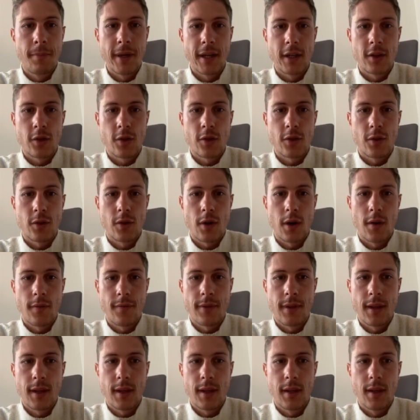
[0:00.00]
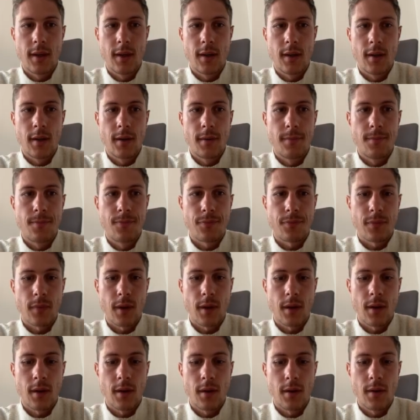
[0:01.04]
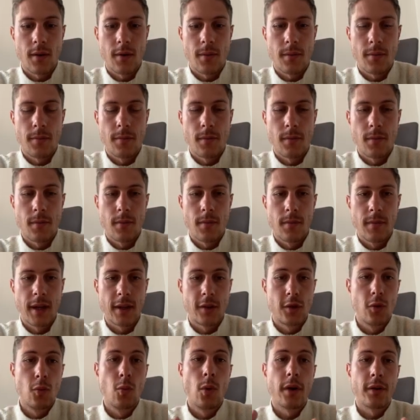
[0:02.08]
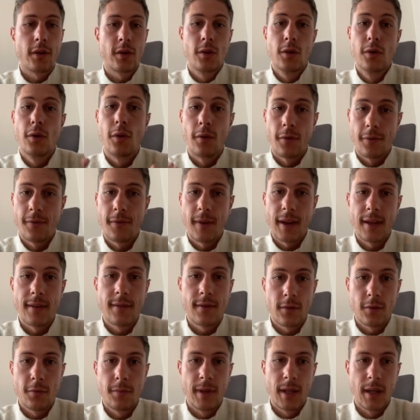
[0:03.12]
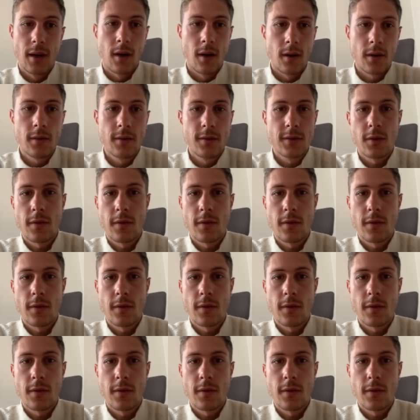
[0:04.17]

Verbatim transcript: a picture of the um, uh, that you want your face to be on.